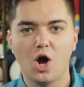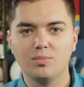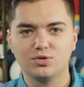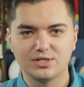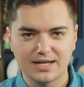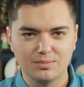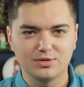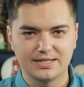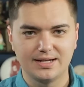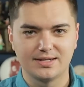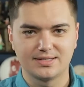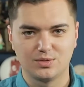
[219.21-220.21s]
almost
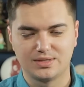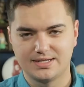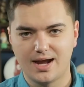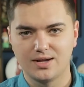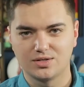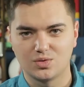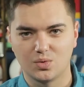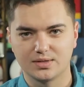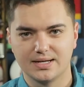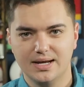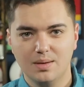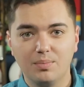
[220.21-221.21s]
simultaneously with dinosaurs.